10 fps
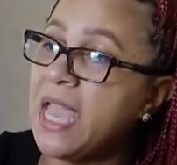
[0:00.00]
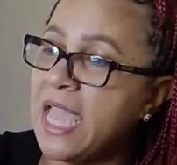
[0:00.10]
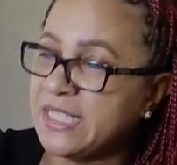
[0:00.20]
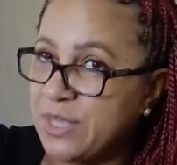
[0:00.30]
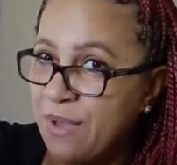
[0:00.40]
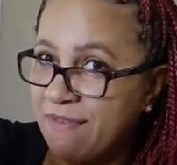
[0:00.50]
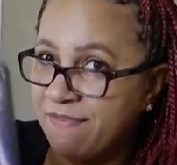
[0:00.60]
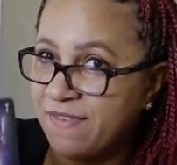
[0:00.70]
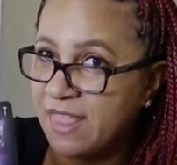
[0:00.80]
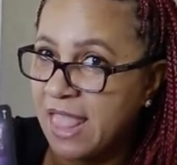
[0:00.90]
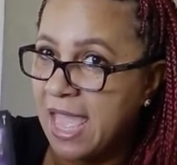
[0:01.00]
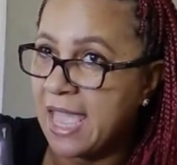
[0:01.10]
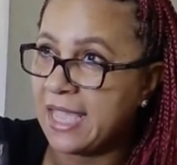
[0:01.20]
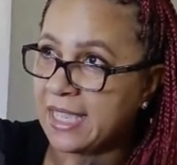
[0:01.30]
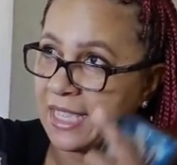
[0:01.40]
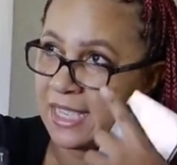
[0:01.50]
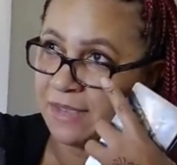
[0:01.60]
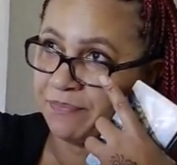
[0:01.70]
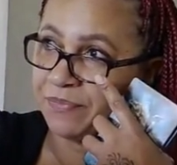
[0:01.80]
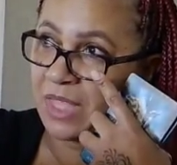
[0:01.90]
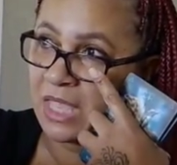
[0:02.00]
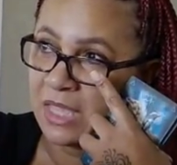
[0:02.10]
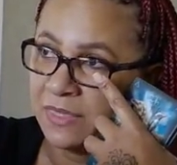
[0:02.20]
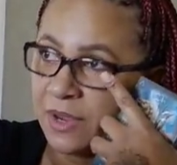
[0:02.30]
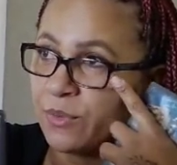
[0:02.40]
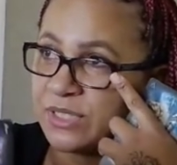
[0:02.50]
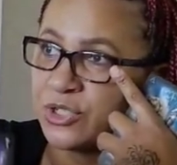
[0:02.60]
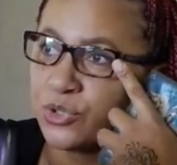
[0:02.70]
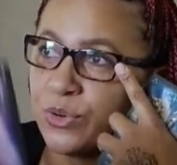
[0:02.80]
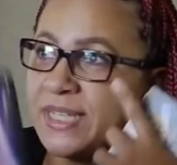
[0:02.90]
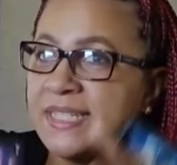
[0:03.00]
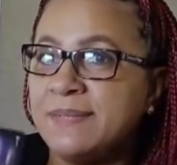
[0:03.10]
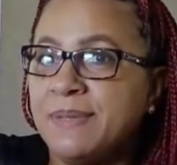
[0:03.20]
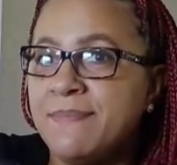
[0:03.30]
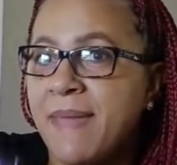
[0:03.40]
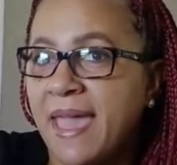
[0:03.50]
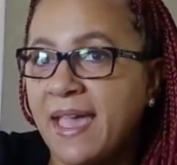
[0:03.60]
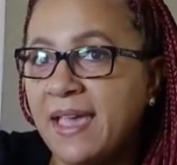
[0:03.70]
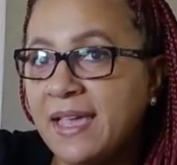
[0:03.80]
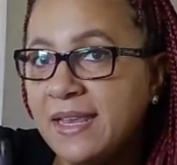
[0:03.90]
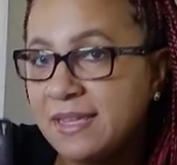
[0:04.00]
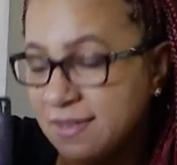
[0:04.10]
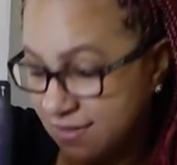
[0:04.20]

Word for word: And so I feel like there was a choice to be made,